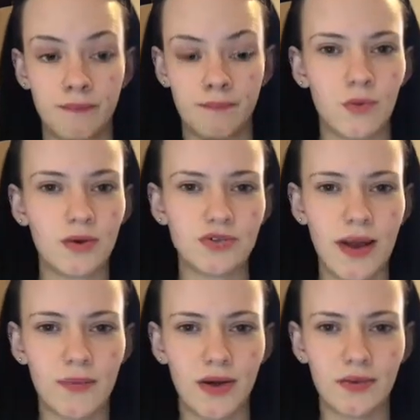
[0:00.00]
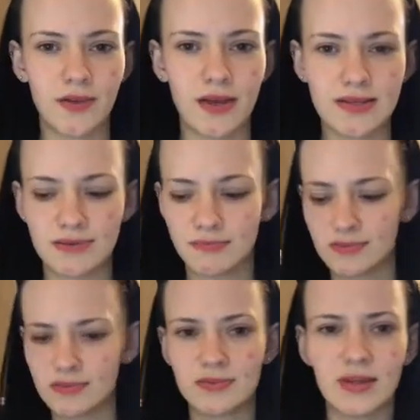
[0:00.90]
We'll try work with these,
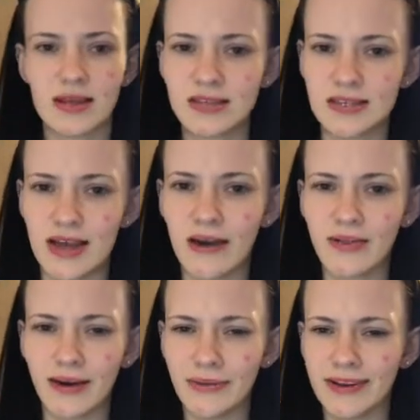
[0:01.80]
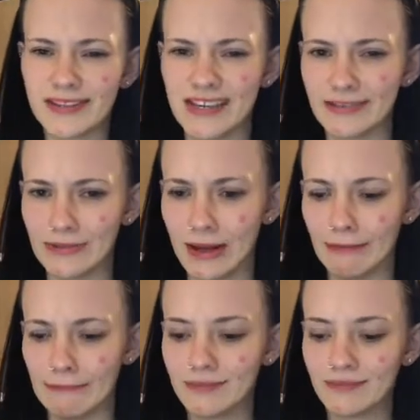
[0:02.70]
see how that works, I don't know.